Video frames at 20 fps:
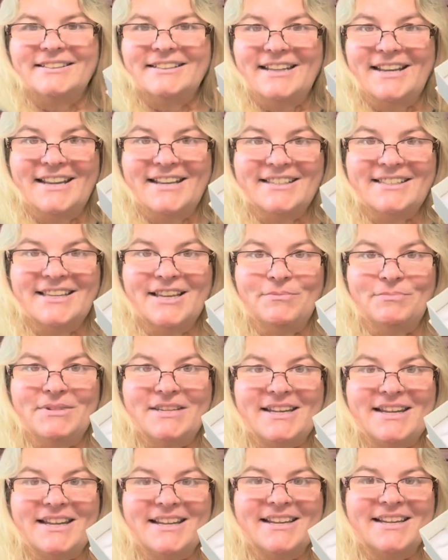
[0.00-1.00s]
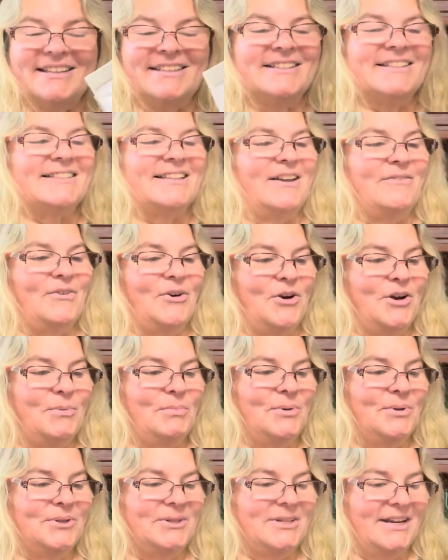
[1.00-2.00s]
And it's empty because I've already
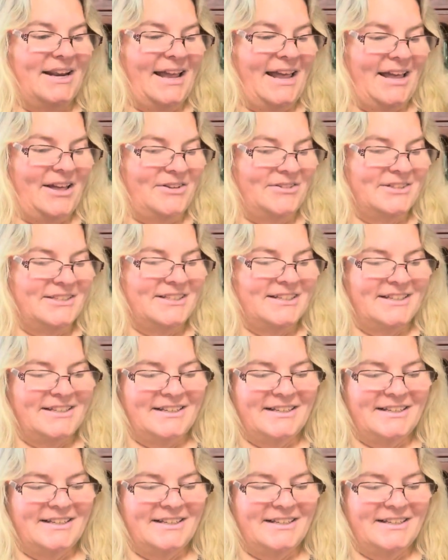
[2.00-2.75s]
pulled it out.